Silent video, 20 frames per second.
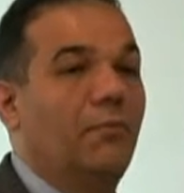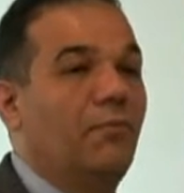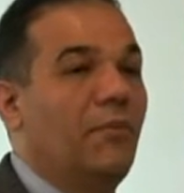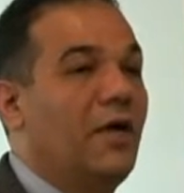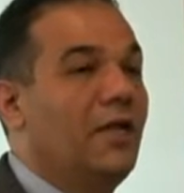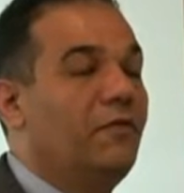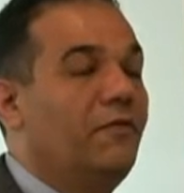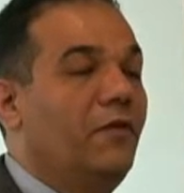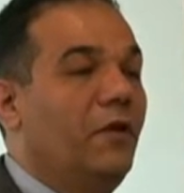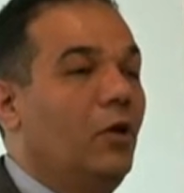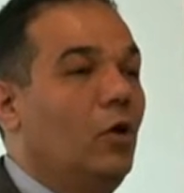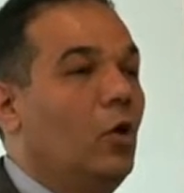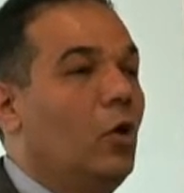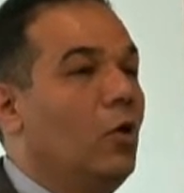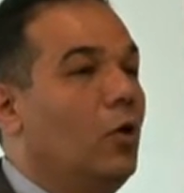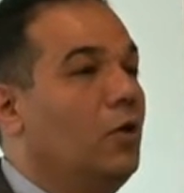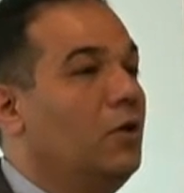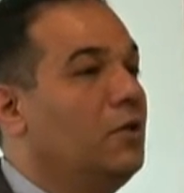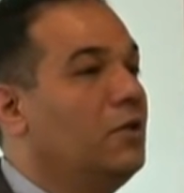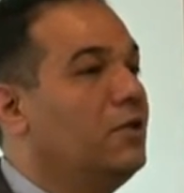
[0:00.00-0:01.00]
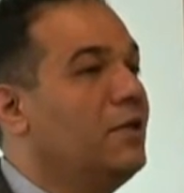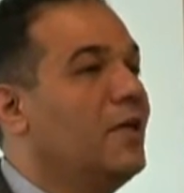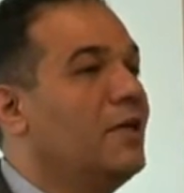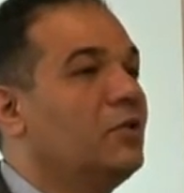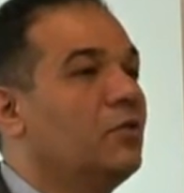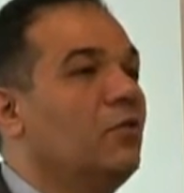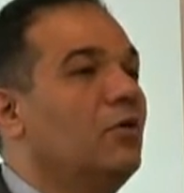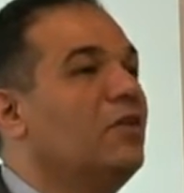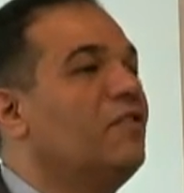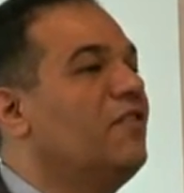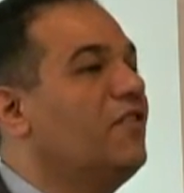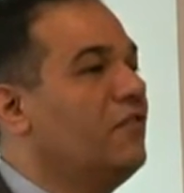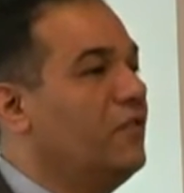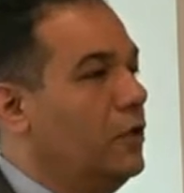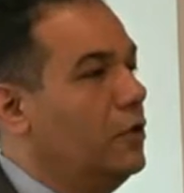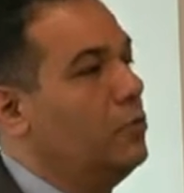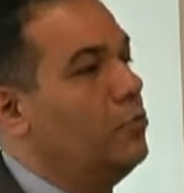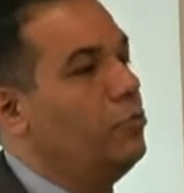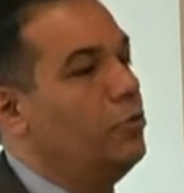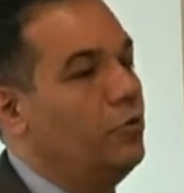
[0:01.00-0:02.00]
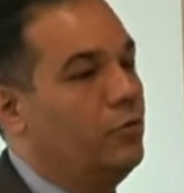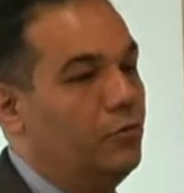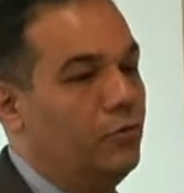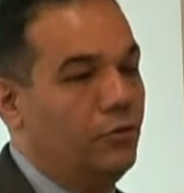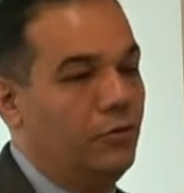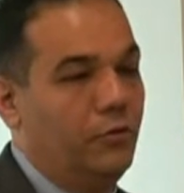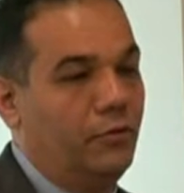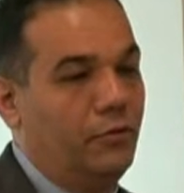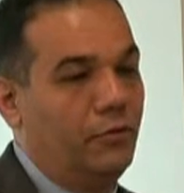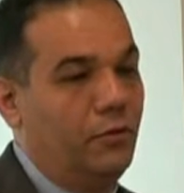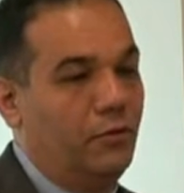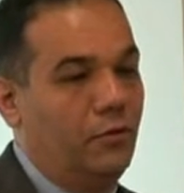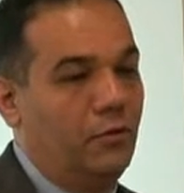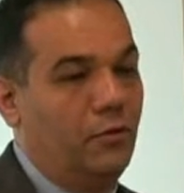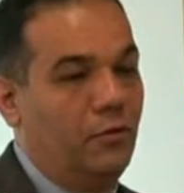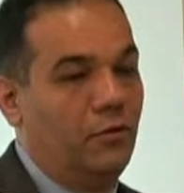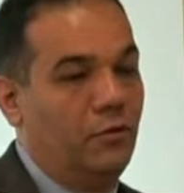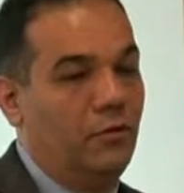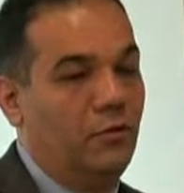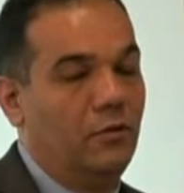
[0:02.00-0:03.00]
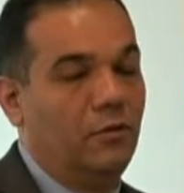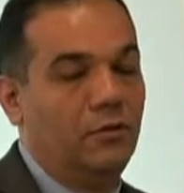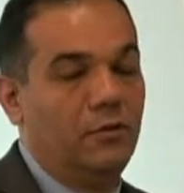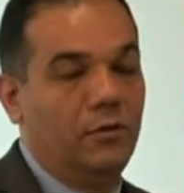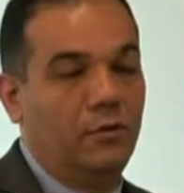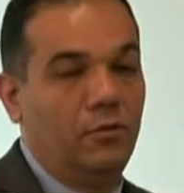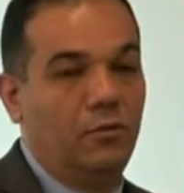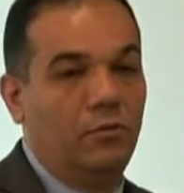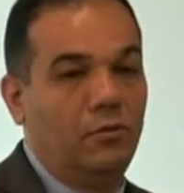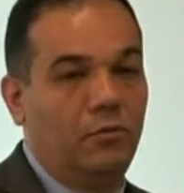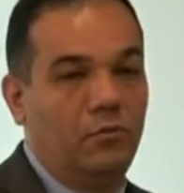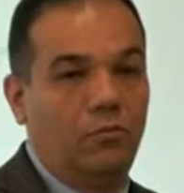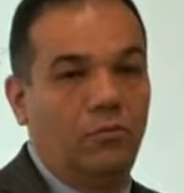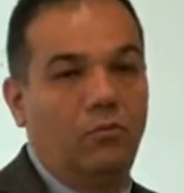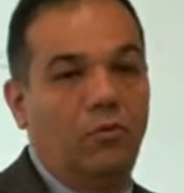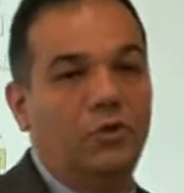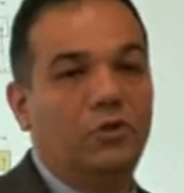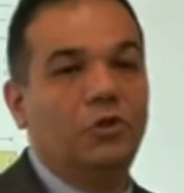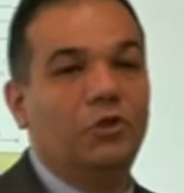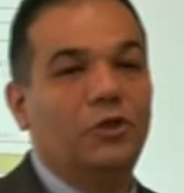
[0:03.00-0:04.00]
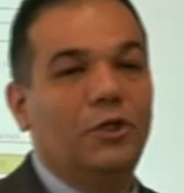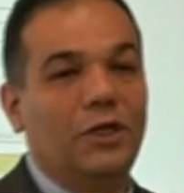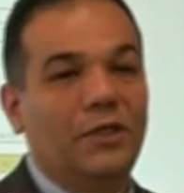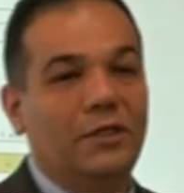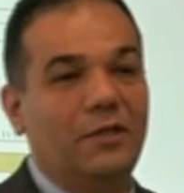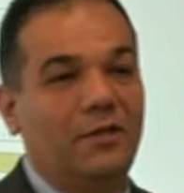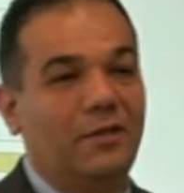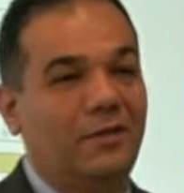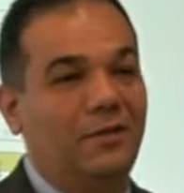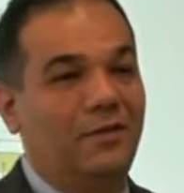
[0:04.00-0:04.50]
Manville Hall has only 50 computers. So what you did?